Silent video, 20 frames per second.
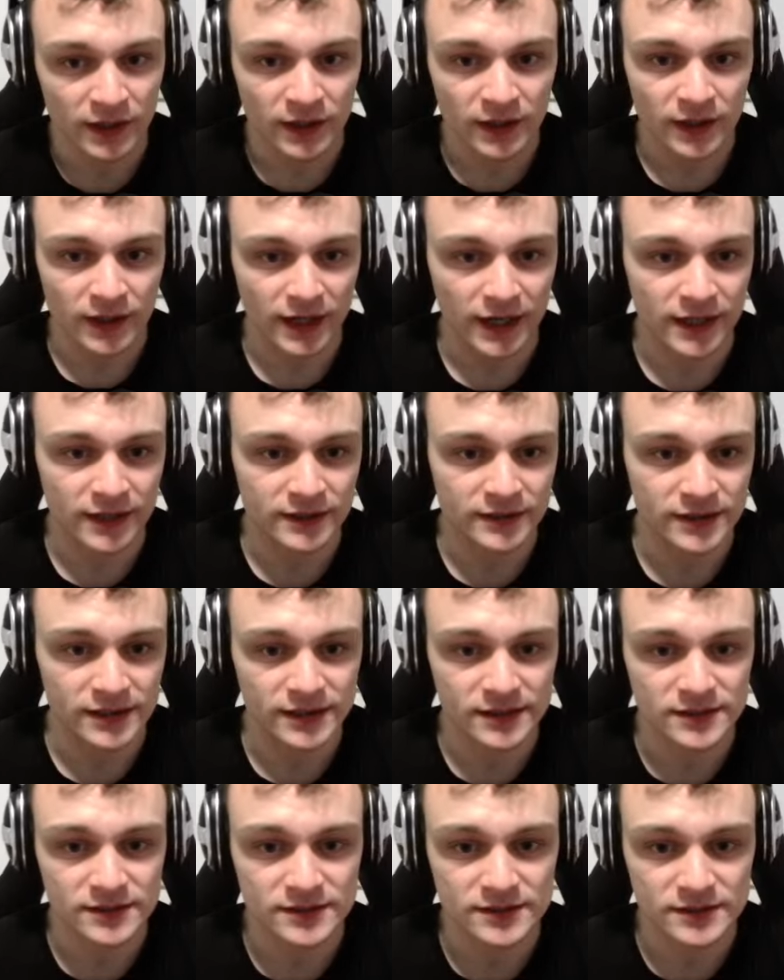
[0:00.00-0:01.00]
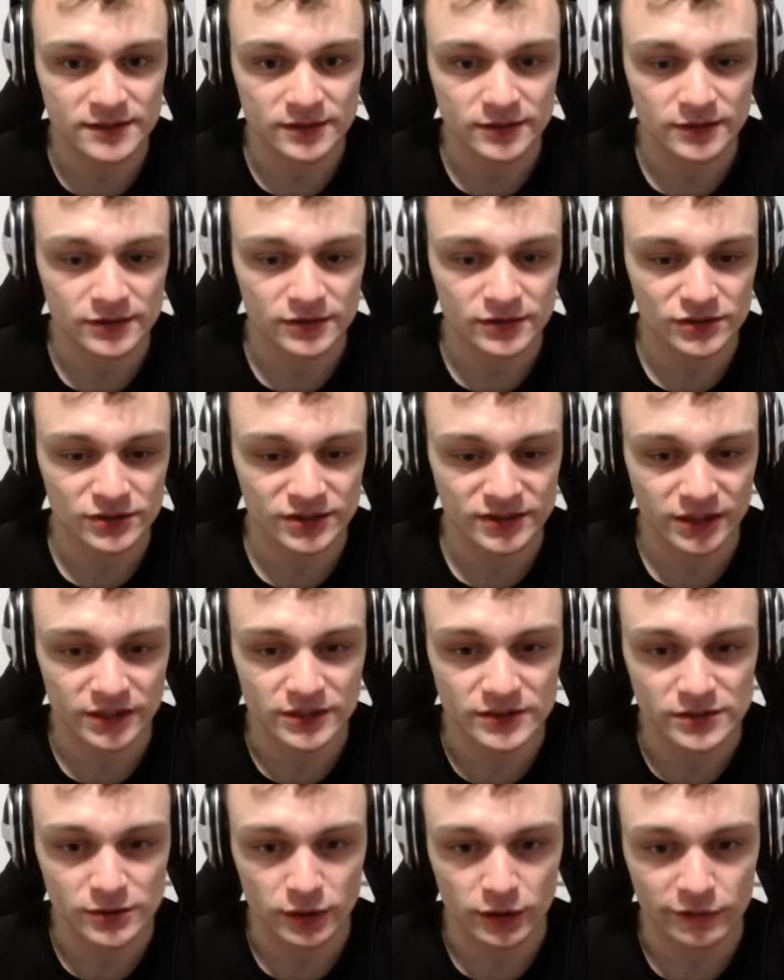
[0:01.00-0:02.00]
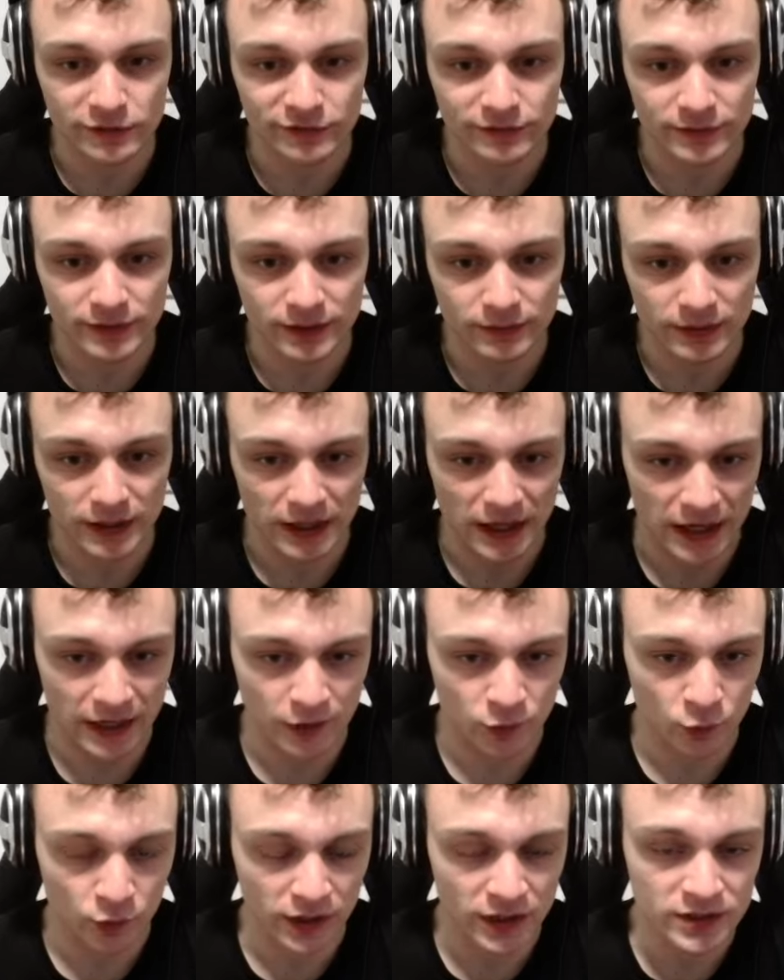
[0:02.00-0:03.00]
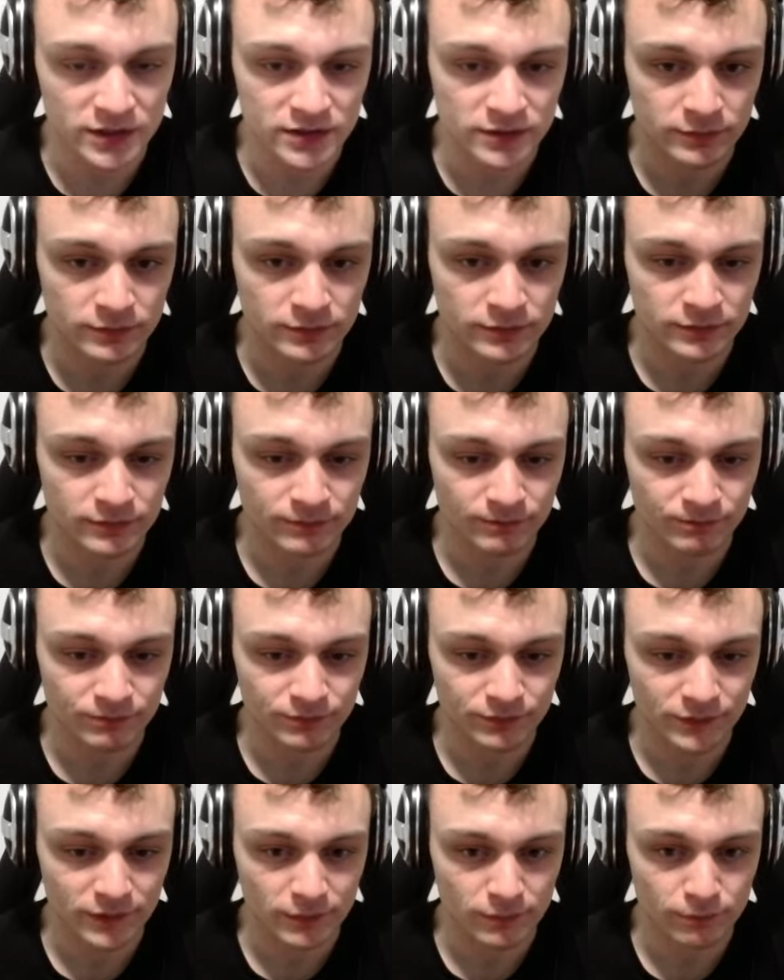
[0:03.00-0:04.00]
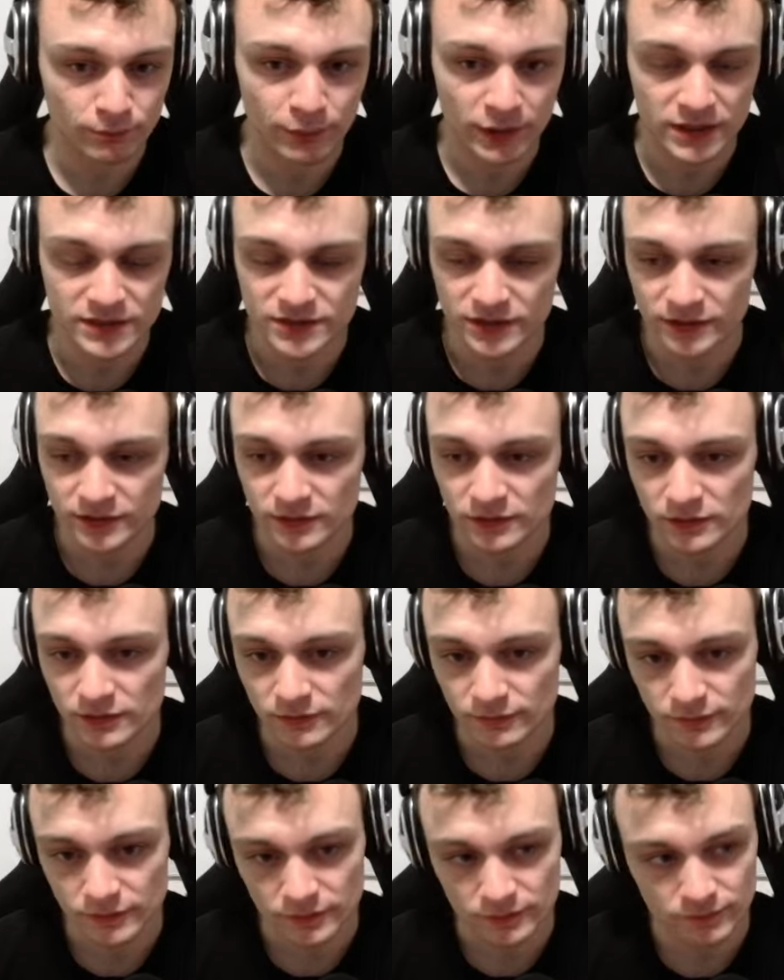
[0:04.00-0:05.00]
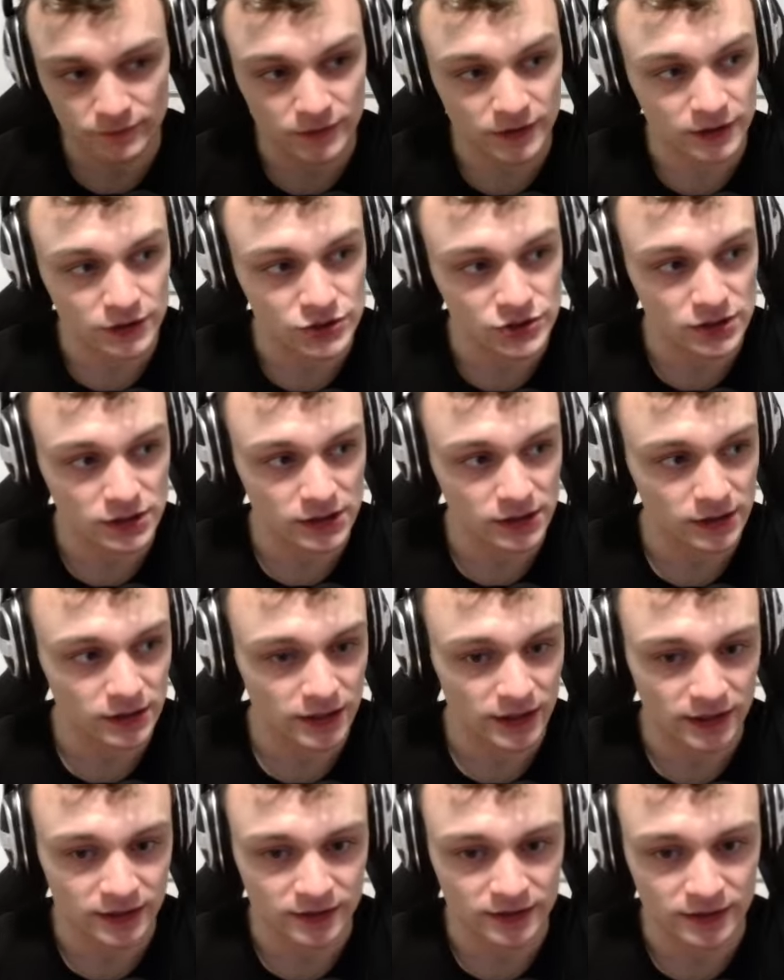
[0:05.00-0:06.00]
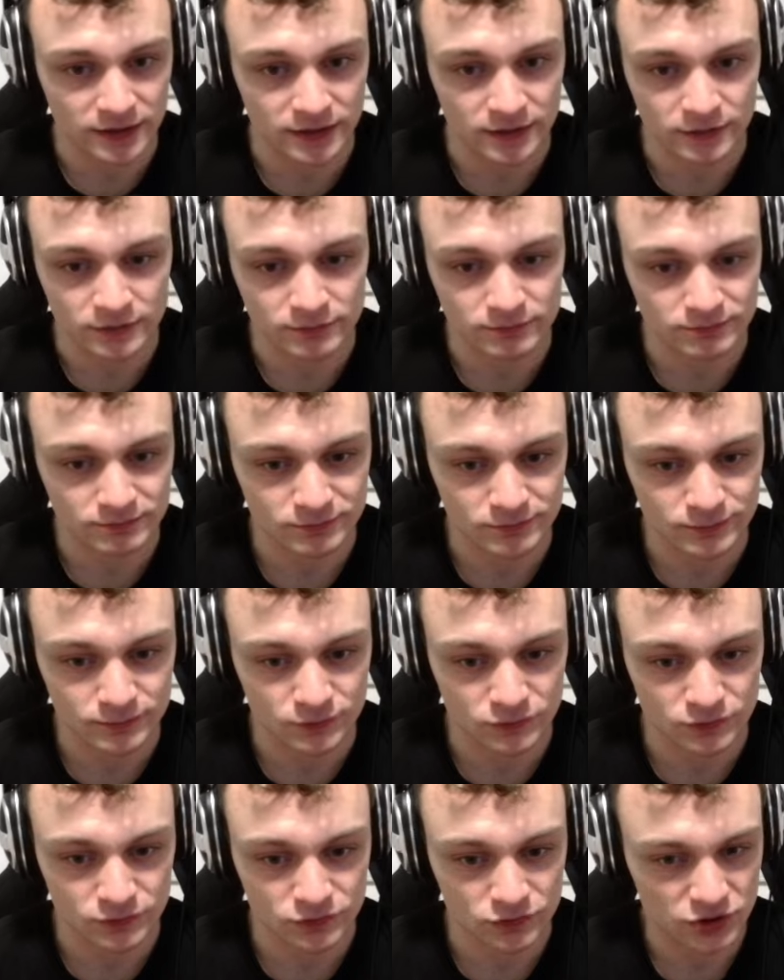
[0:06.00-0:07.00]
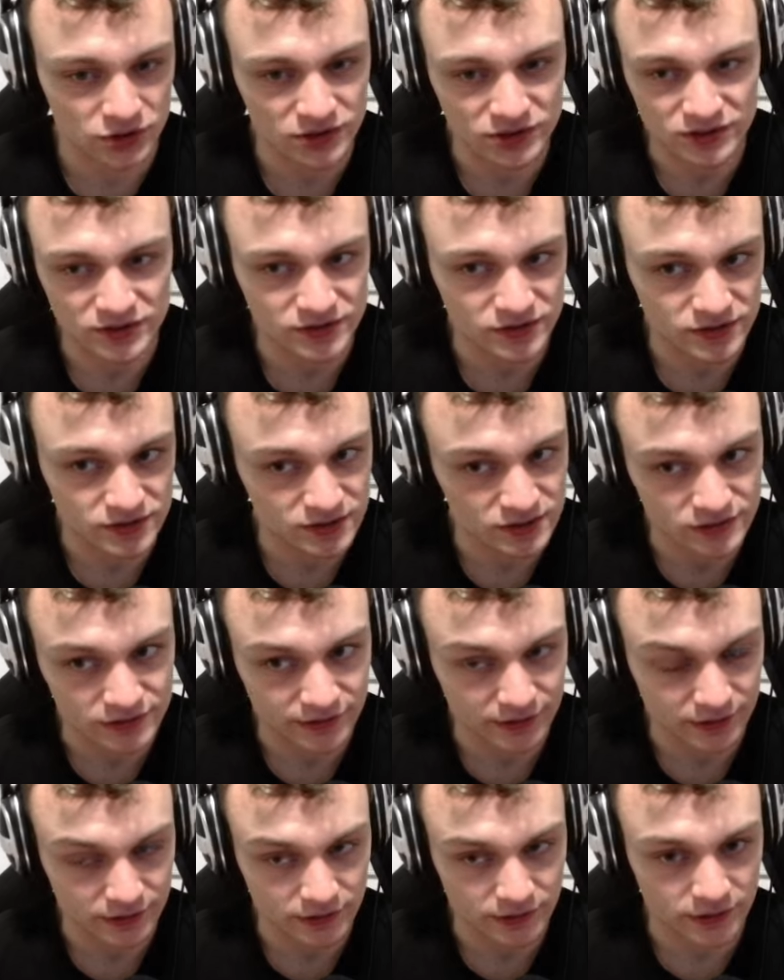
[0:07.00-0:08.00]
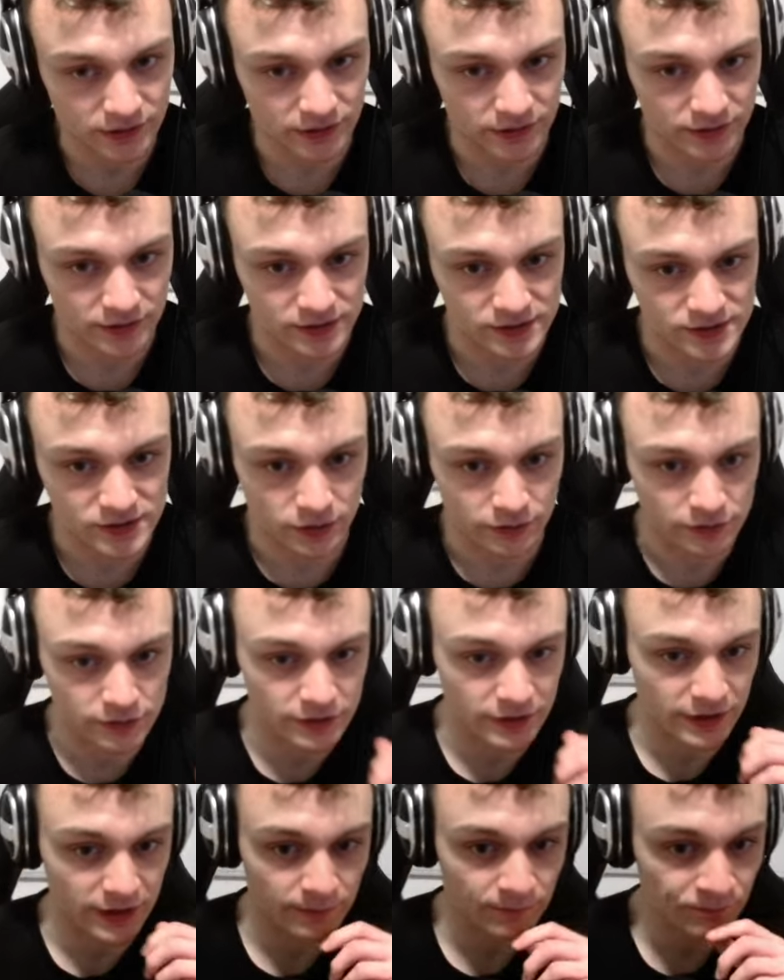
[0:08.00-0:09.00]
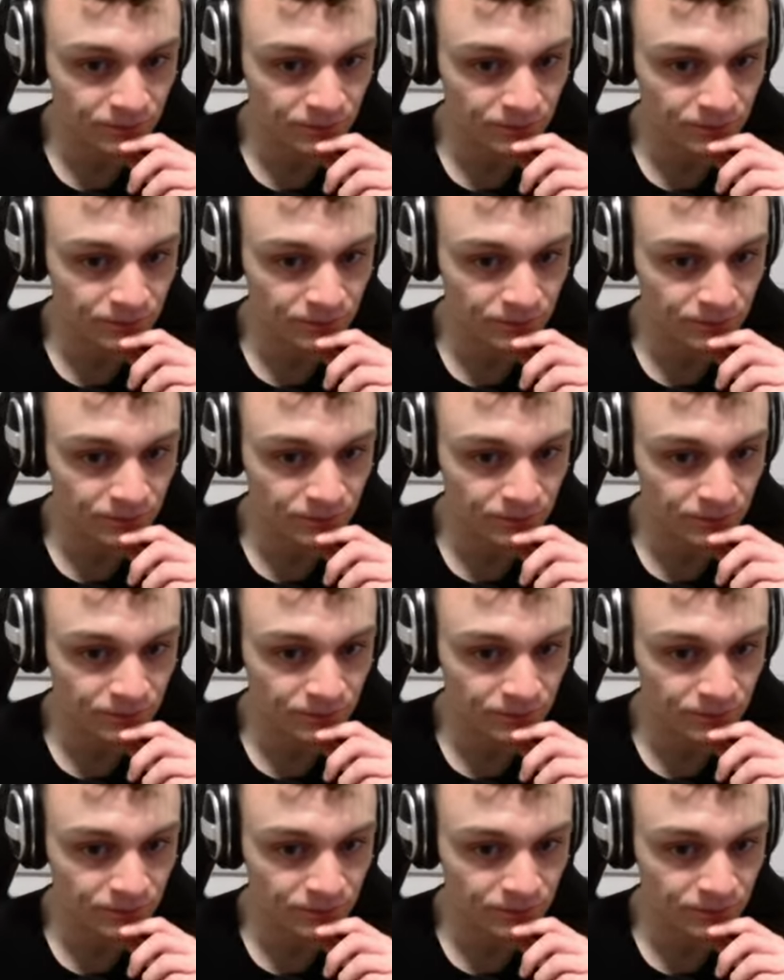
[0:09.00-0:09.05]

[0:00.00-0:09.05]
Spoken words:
and it starts off a random pattern initially and then it does its own thing.